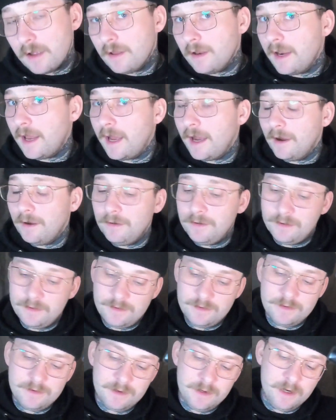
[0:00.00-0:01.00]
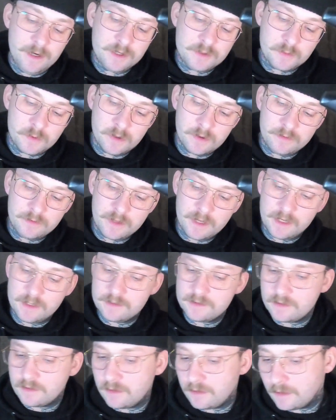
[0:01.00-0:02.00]
Now, here's where
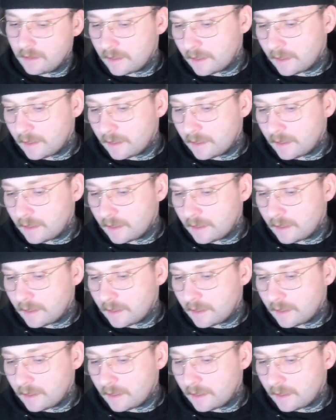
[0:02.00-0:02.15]
things are going to